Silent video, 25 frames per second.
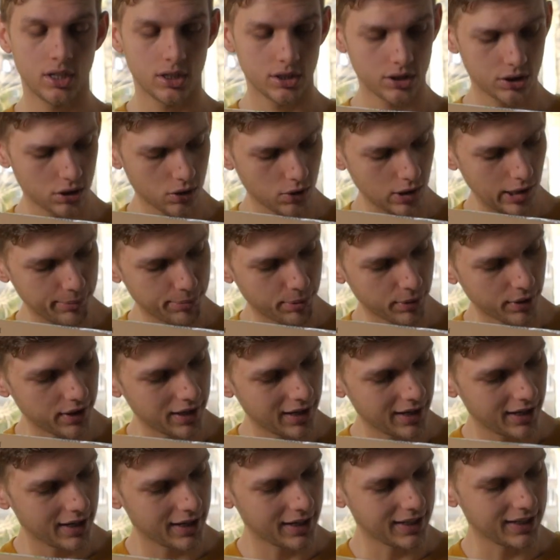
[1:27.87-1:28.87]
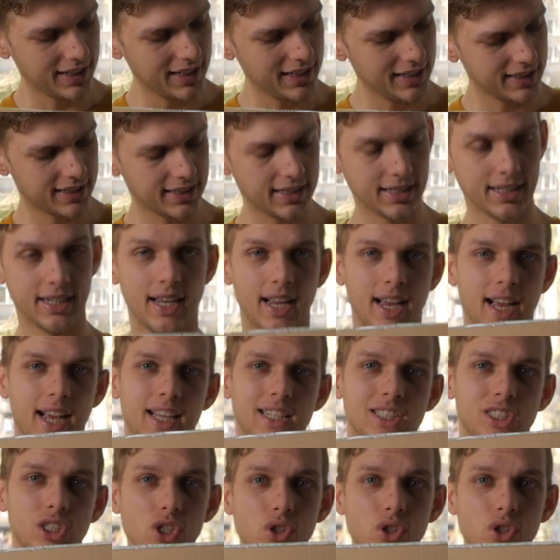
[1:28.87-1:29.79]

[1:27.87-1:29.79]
So I put DC as